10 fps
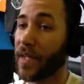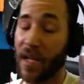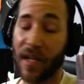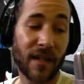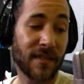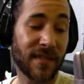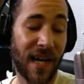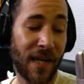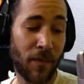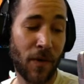Because
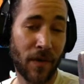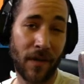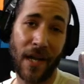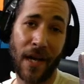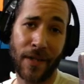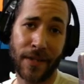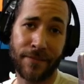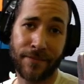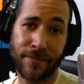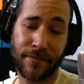I won't allow it.
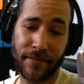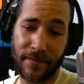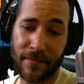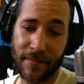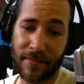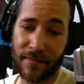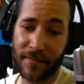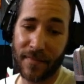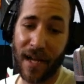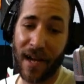Uh, well, I put them
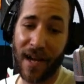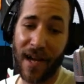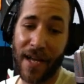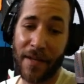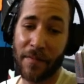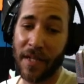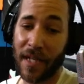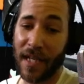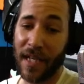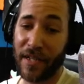on. I-
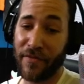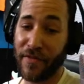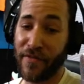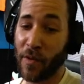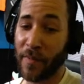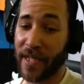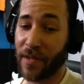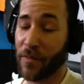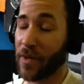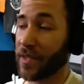If, if you want me to
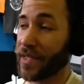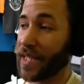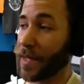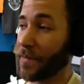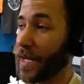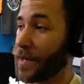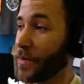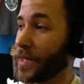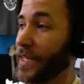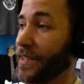get work um, But- done, I'm, I don't
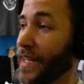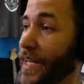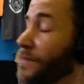want to hear well, that. It